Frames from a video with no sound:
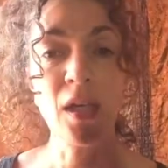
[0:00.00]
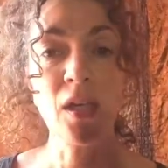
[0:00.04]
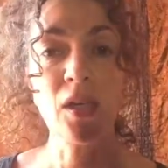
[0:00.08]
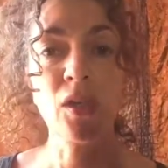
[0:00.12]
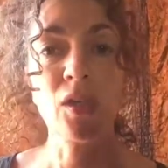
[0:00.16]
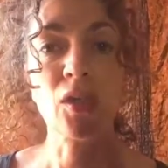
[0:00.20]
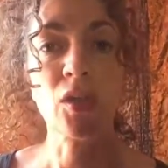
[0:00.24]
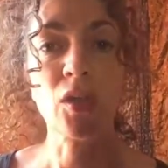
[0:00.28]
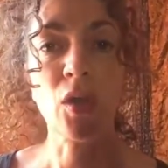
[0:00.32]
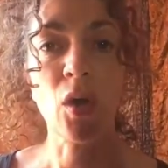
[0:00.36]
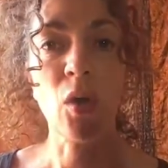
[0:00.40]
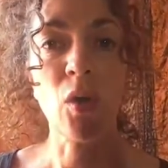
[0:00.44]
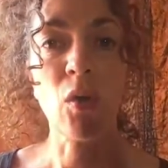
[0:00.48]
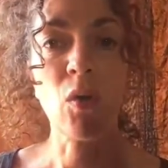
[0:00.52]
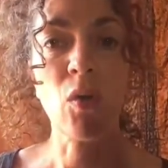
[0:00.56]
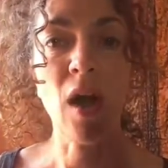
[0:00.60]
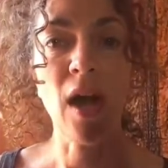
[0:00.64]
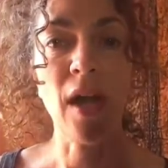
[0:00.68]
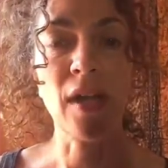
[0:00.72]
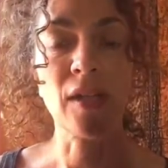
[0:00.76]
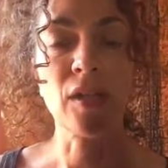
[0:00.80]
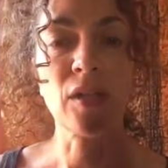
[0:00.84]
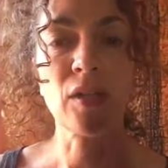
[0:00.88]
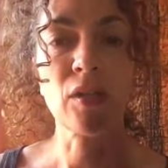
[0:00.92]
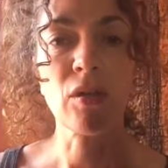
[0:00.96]
So
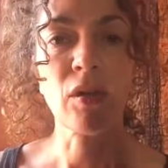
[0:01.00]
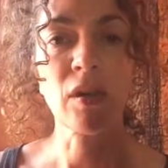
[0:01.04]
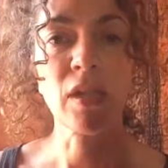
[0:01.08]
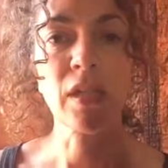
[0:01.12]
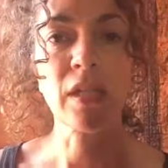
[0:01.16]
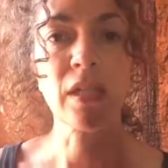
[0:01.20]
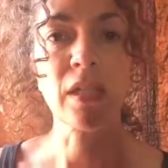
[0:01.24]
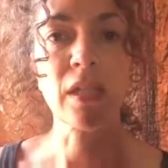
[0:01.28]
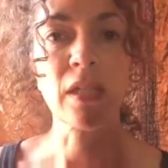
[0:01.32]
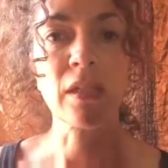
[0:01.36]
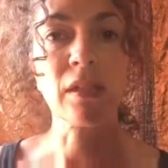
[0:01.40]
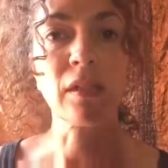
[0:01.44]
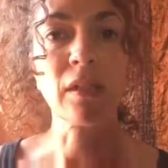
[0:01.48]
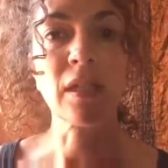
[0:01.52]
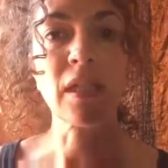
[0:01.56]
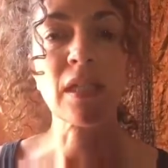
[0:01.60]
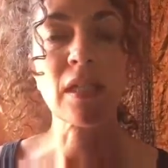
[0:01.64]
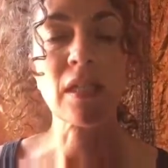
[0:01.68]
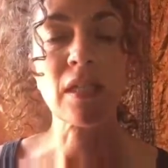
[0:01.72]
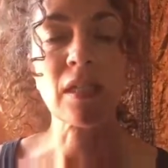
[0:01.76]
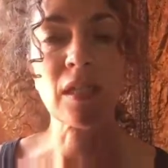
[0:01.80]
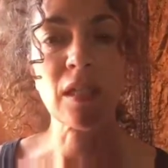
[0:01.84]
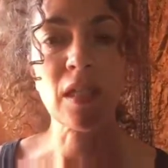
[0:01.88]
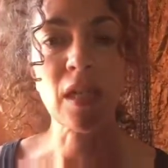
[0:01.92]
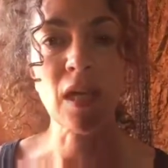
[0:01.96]
I started to
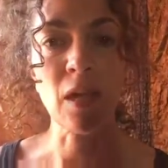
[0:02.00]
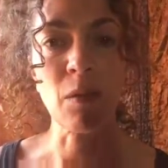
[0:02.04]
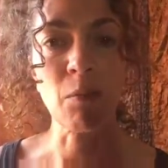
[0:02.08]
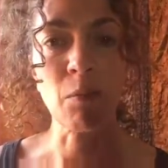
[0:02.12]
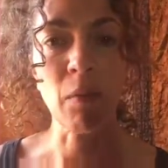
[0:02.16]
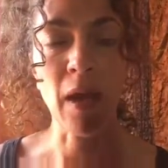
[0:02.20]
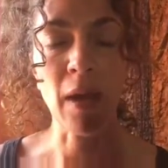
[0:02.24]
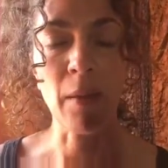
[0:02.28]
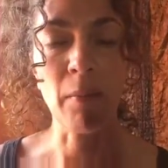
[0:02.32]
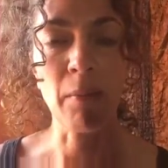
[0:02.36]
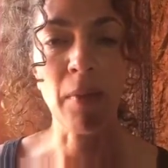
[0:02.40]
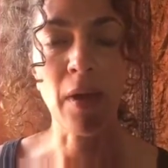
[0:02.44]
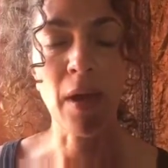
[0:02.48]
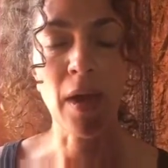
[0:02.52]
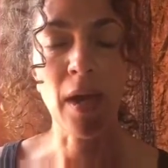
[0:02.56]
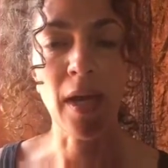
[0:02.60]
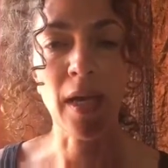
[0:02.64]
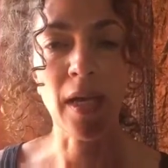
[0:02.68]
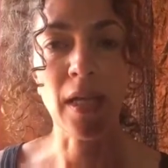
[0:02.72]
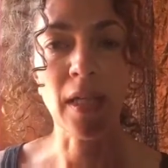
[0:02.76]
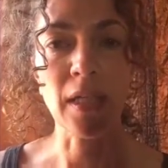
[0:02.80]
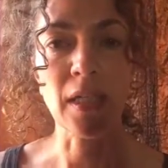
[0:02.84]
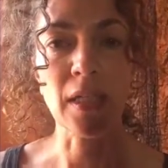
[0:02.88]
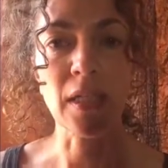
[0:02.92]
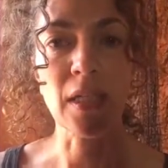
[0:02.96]
list in my
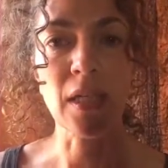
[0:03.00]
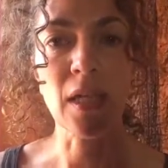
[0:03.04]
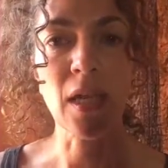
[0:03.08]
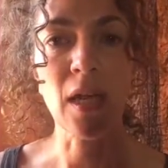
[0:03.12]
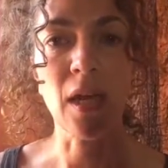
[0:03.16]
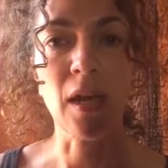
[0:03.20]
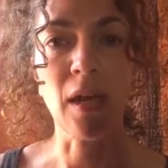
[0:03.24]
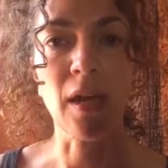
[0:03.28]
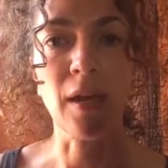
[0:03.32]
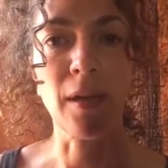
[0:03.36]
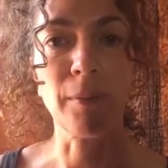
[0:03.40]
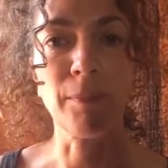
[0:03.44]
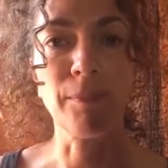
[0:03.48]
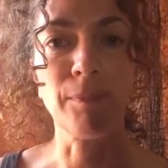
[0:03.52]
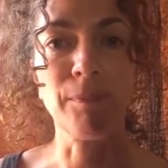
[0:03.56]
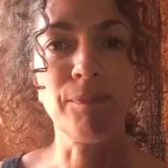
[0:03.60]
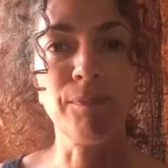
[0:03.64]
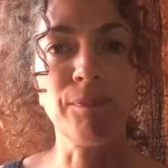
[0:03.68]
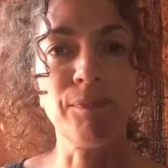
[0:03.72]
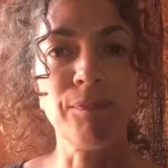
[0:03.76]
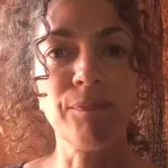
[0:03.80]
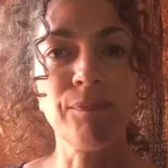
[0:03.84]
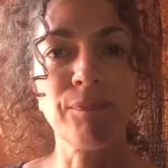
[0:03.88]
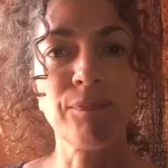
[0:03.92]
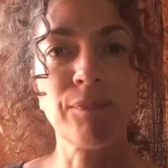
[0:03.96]
mind
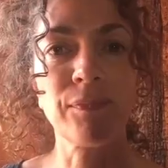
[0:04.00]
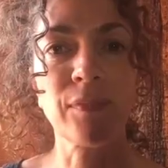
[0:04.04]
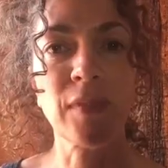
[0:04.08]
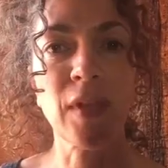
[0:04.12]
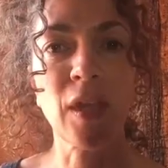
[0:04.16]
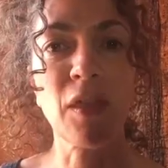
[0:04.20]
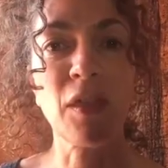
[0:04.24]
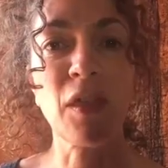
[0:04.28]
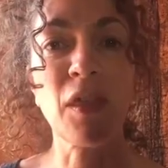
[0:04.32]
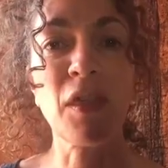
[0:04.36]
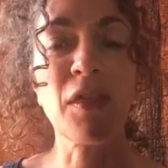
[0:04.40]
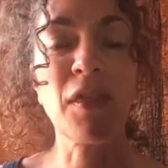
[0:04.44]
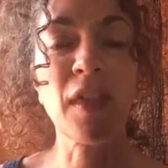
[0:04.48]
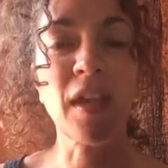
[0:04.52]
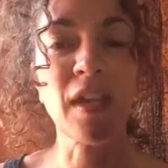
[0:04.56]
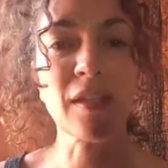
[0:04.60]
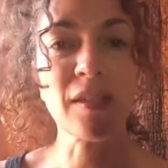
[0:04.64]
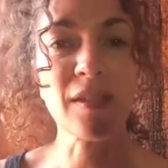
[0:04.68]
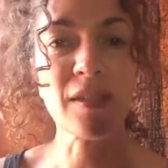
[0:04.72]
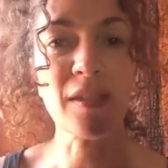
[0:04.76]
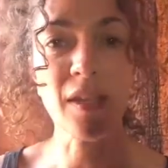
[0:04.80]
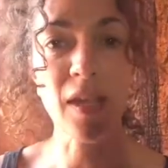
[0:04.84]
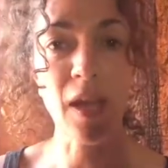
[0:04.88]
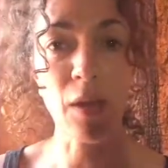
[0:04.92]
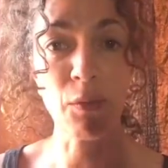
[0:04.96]
the
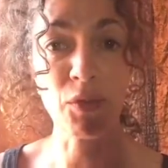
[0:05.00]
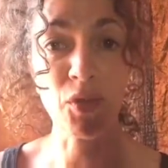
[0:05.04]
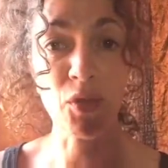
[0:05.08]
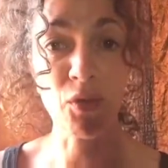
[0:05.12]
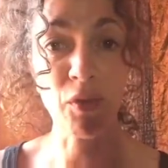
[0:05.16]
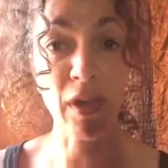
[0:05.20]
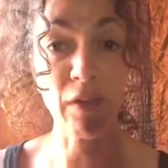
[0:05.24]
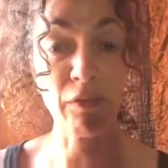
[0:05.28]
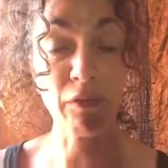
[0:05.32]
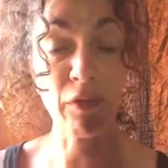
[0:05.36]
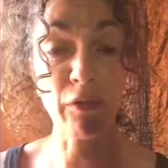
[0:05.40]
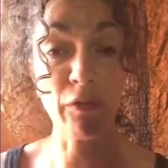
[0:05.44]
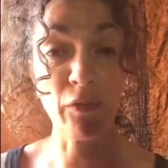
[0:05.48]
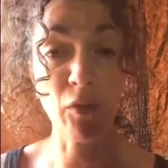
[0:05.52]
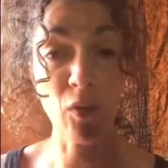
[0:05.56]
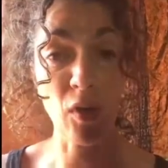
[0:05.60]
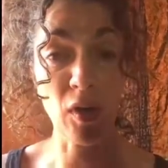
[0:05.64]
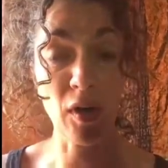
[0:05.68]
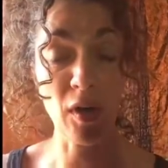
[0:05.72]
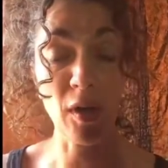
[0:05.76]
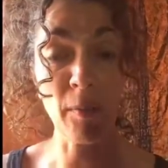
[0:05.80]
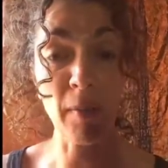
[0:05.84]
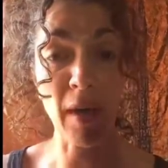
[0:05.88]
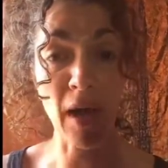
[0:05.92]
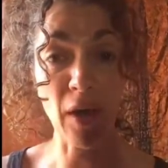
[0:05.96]
things that I was grateful
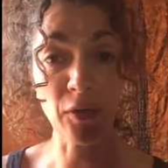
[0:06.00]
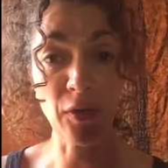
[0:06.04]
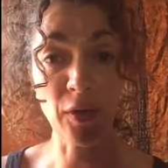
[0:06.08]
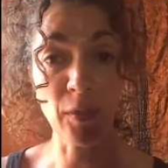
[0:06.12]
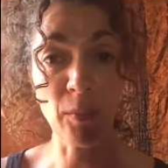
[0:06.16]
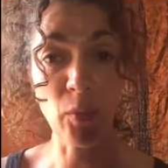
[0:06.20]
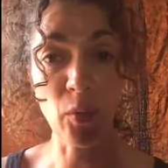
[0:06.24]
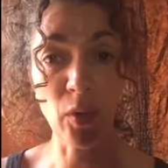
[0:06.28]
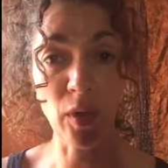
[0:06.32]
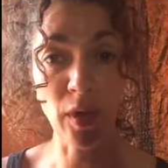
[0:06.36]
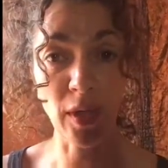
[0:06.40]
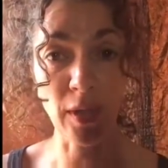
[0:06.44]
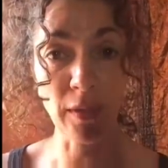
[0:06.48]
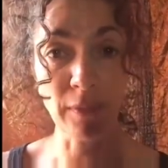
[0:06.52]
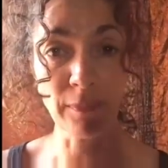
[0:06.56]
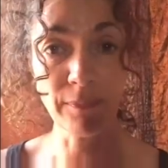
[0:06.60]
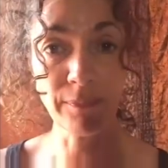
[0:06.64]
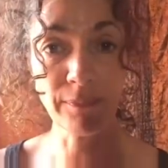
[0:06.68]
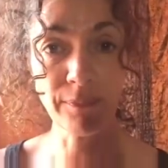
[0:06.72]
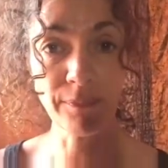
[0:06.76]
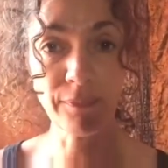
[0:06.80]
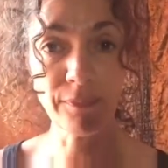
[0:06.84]
for about the morning,